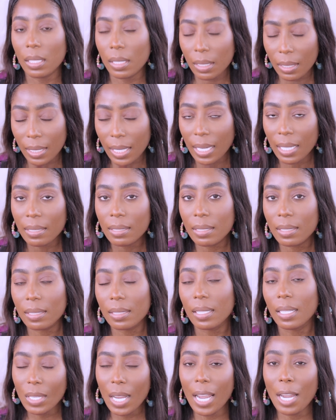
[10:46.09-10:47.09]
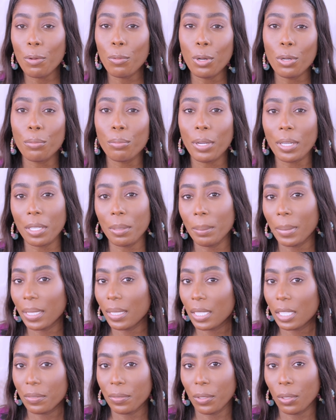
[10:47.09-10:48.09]
Yes, I won't
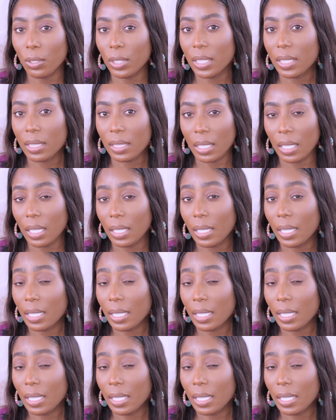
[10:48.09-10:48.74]
recommend this for oily skin.